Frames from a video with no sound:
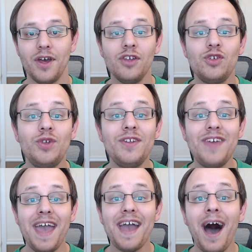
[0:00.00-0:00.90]
So
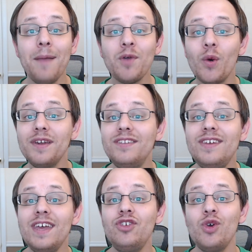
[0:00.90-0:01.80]
today I'm going to
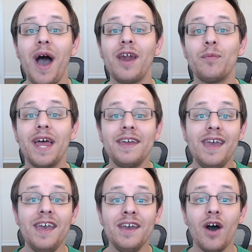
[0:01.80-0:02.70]
teach you how to play
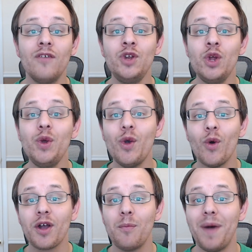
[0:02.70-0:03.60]
King of New
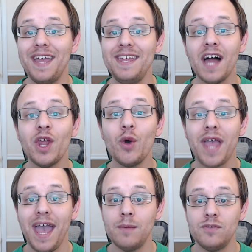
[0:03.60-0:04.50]
York by Iello
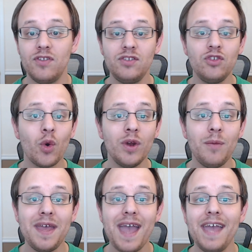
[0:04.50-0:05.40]
Games. This is going to
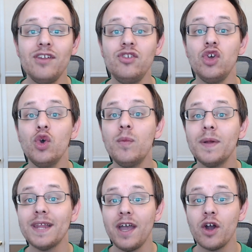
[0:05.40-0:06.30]
be a two
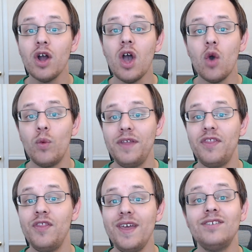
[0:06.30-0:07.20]
player
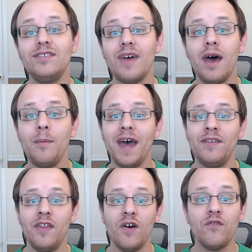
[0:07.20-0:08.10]
with the setup
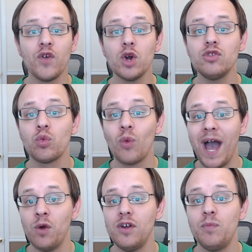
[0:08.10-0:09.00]
and then the first
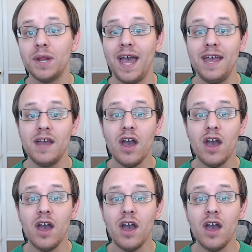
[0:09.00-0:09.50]
round of play